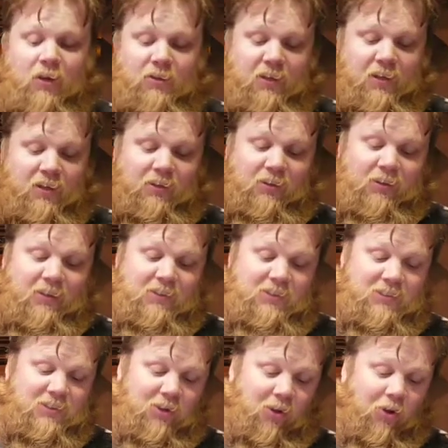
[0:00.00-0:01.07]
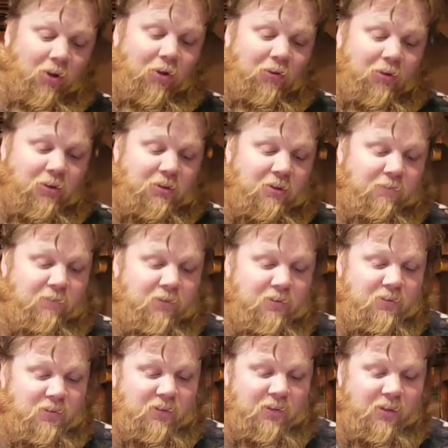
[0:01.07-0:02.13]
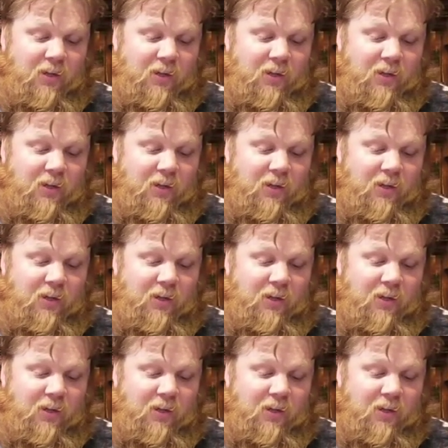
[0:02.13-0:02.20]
and they list all the different